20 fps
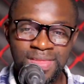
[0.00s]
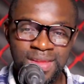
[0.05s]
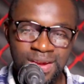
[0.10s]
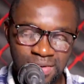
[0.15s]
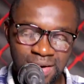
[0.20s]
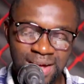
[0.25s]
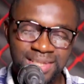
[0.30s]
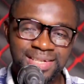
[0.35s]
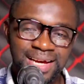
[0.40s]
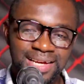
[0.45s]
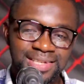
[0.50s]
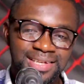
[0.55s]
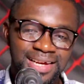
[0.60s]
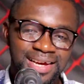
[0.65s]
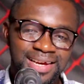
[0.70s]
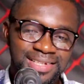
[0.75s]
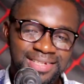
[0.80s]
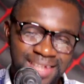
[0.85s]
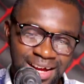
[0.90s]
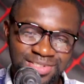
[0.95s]
to what you
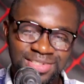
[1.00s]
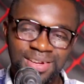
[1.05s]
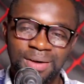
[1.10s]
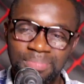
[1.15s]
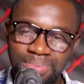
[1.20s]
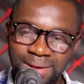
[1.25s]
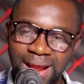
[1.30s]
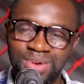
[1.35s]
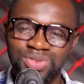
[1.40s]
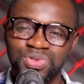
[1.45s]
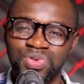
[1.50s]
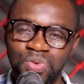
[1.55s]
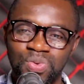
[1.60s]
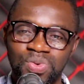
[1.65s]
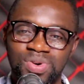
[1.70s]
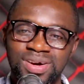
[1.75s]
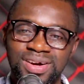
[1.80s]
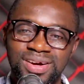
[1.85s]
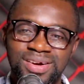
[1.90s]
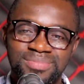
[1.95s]
say sounds na black soul